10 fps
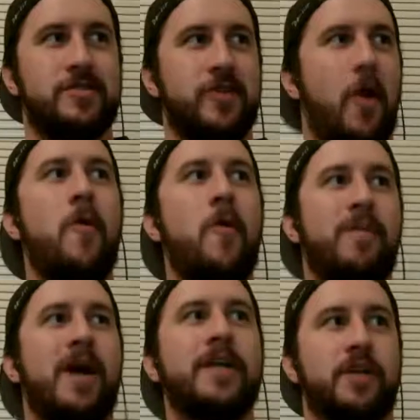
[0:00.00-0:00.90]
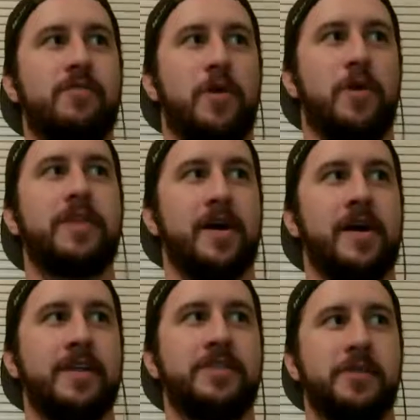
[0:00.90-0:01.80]
So much of
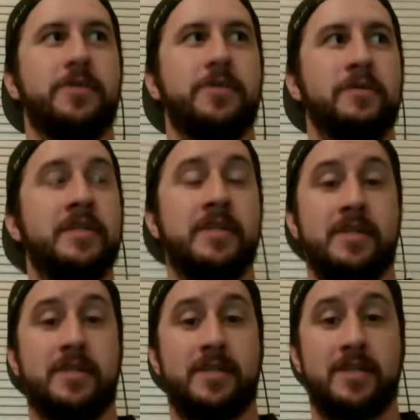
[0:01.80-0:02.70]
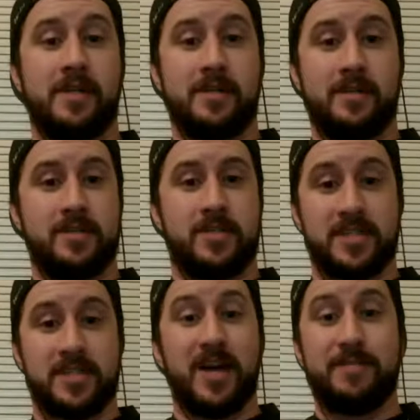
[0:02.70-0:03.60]
what they're going to do
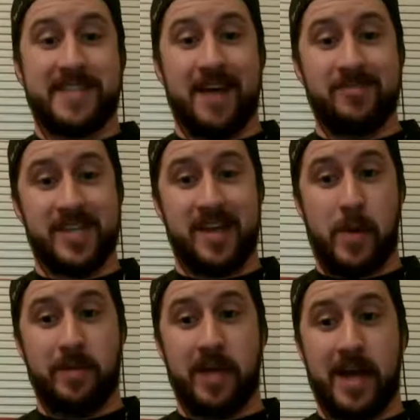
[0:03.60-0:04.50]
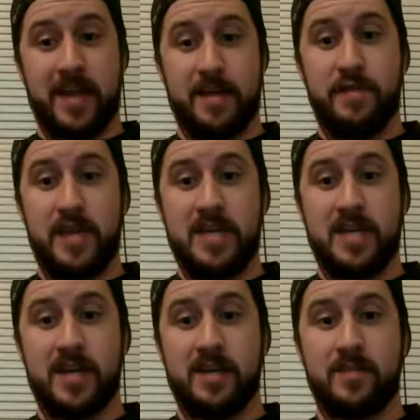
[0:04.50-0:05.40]
just comes down to him. Like,
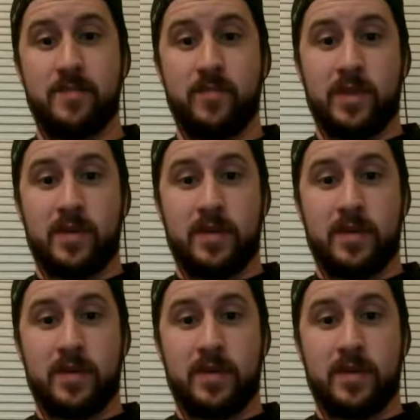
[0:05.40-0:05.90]
if he can